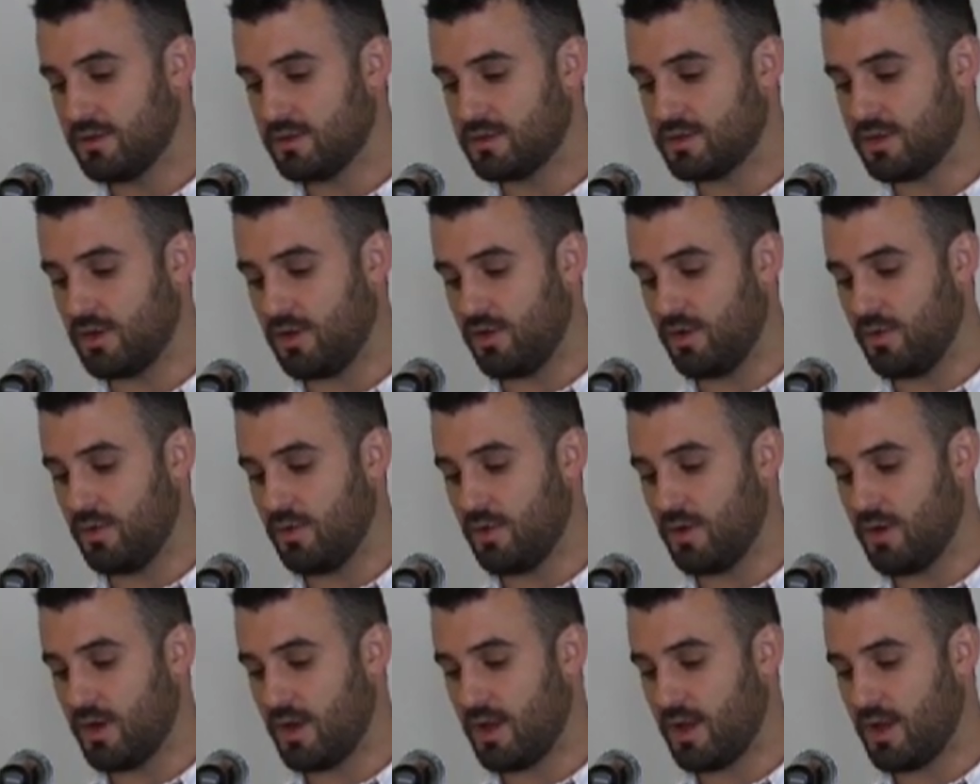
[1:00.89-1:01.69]
So
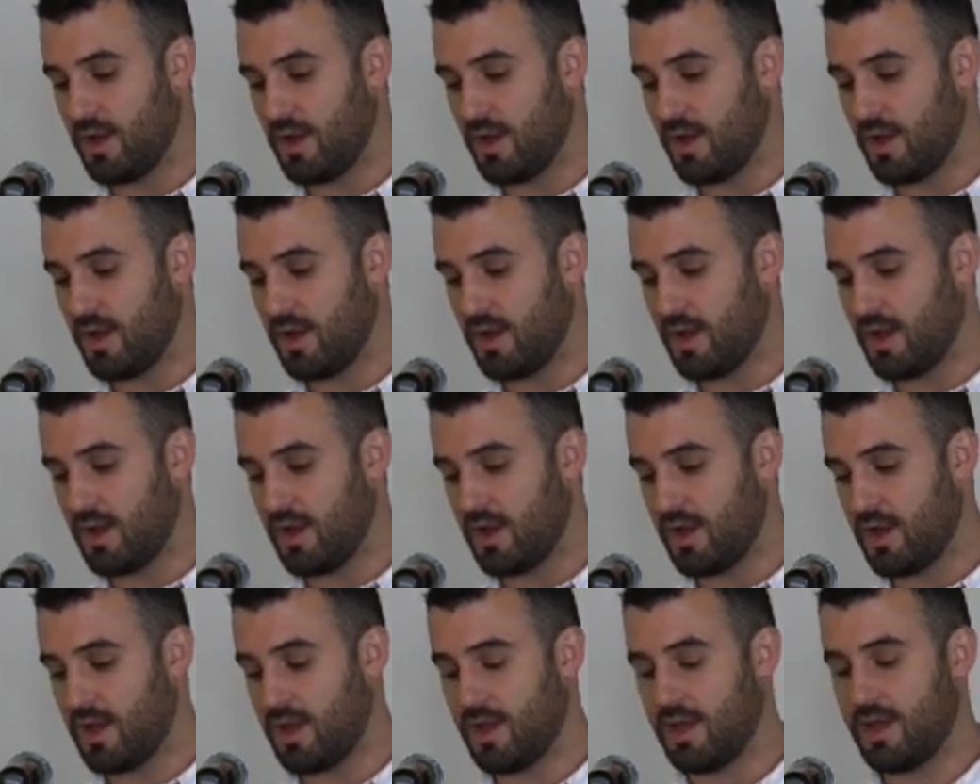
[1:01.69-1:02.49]

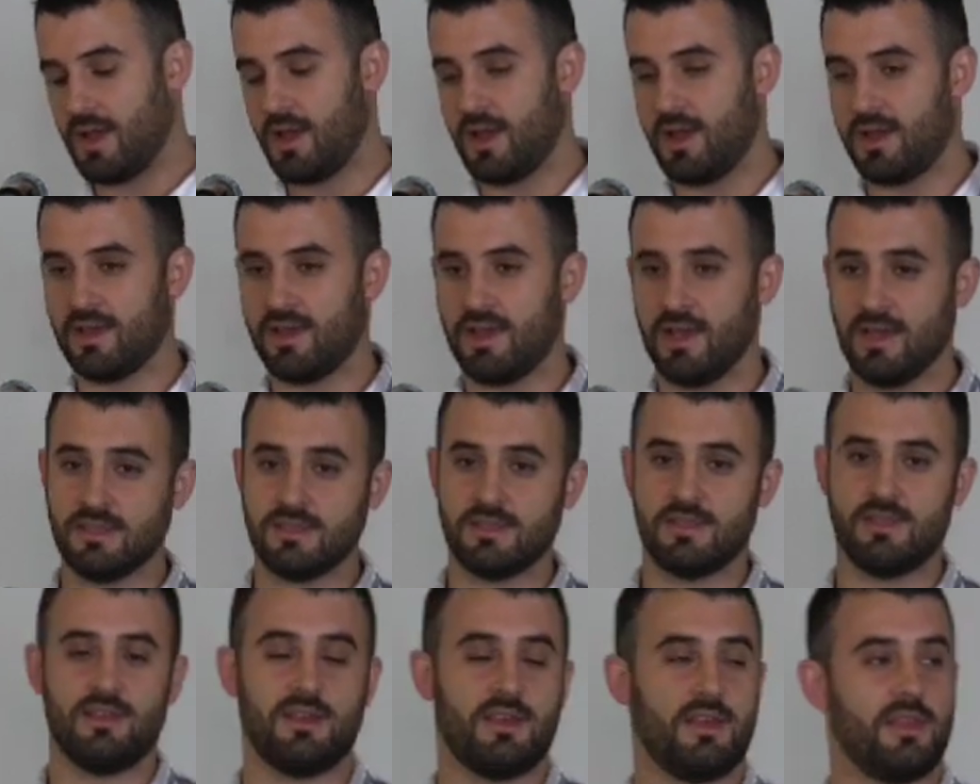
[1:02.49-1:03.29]
I
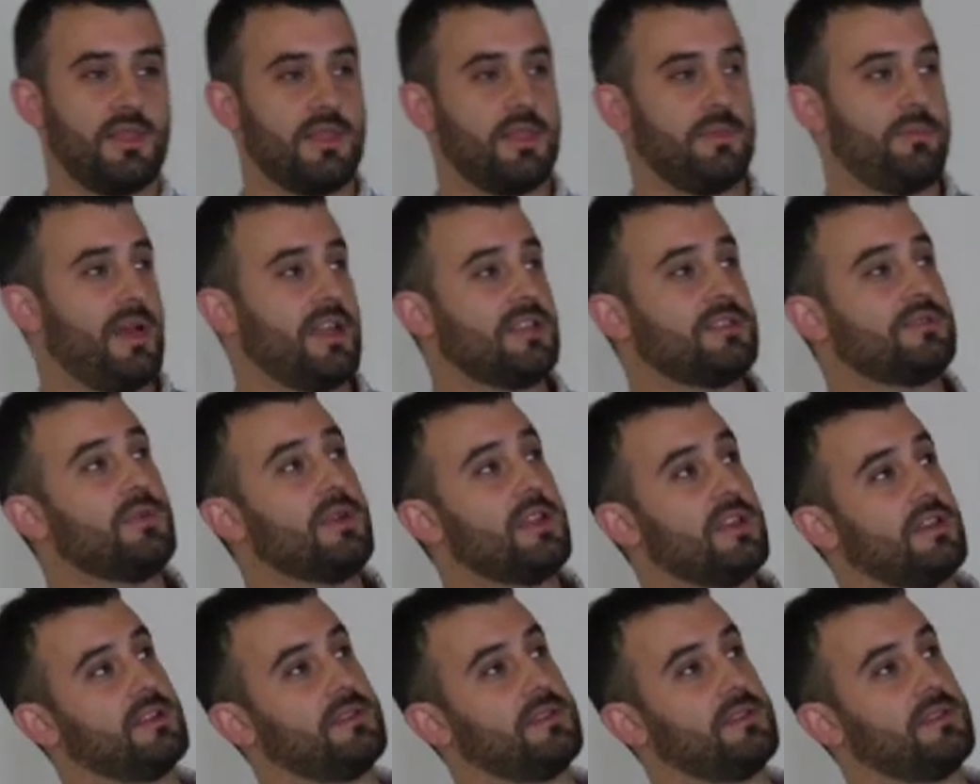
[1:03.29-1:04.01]
guess the, the best way